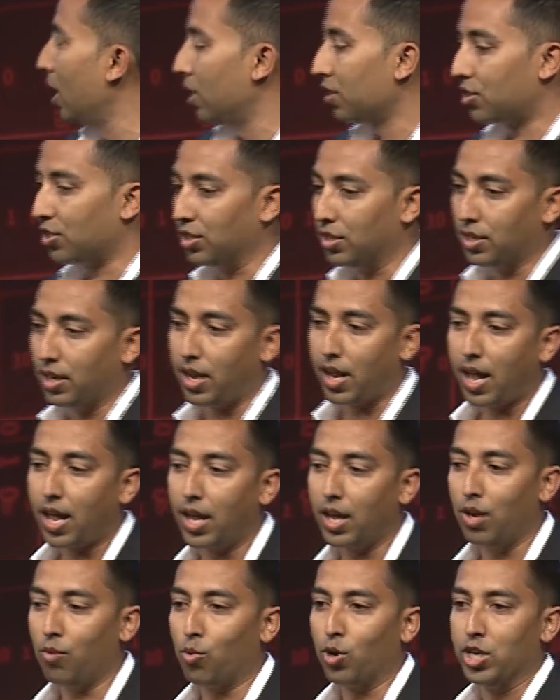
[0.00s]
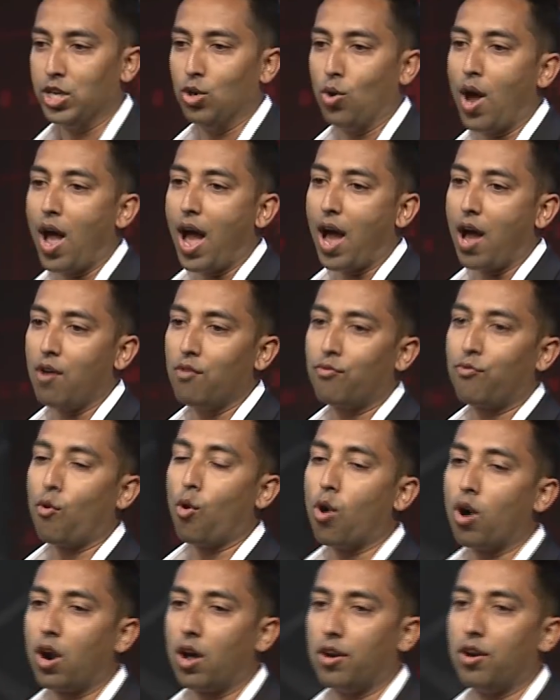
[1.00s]
to today where you have
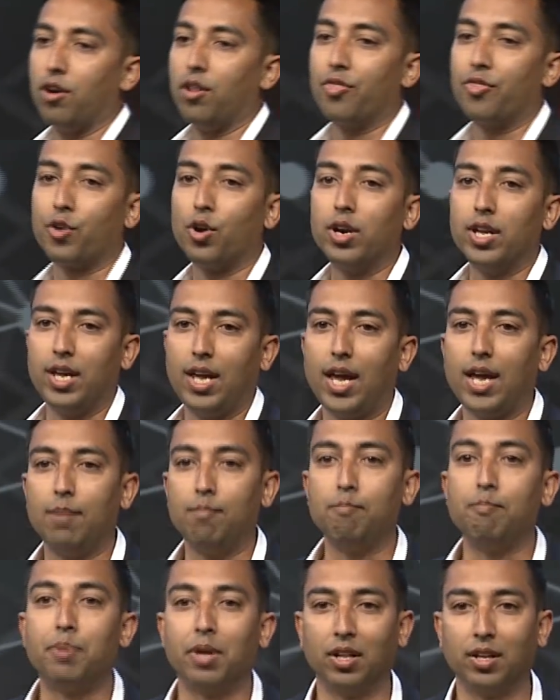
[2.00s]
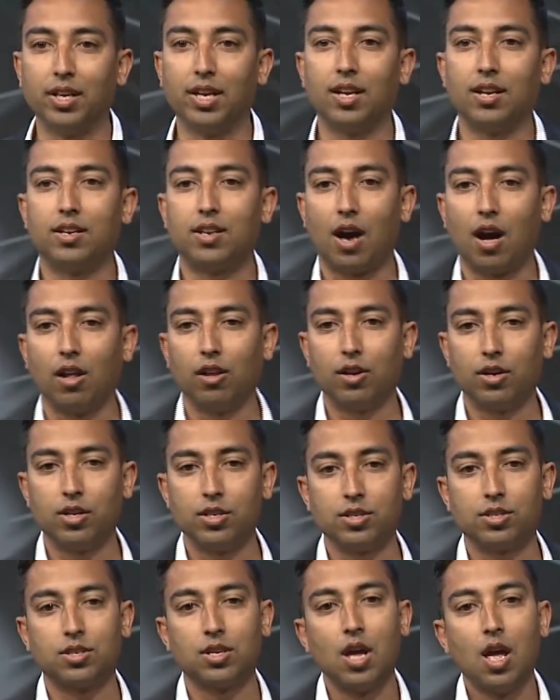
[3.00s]
$438 billion
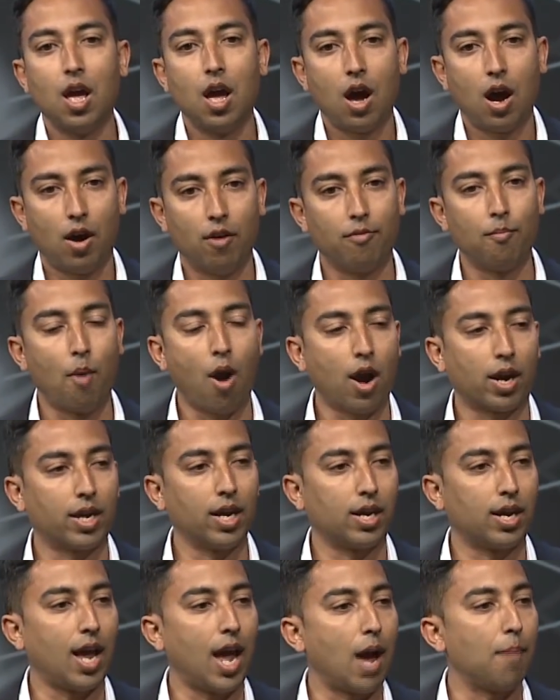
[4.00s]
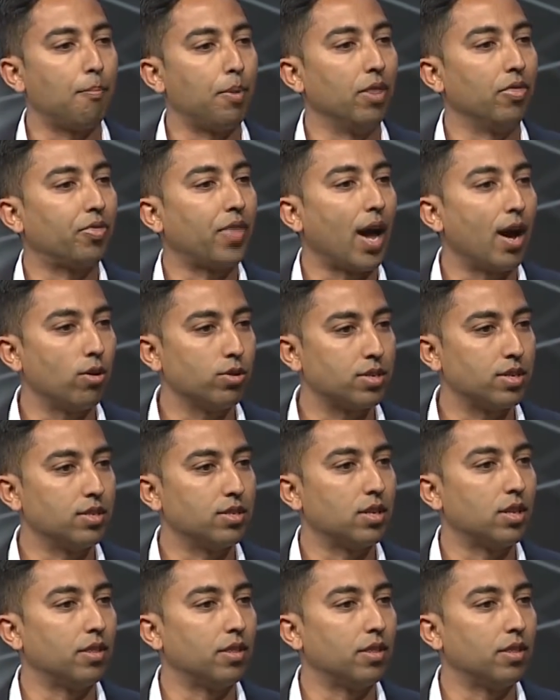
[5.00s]
of market cap and thousands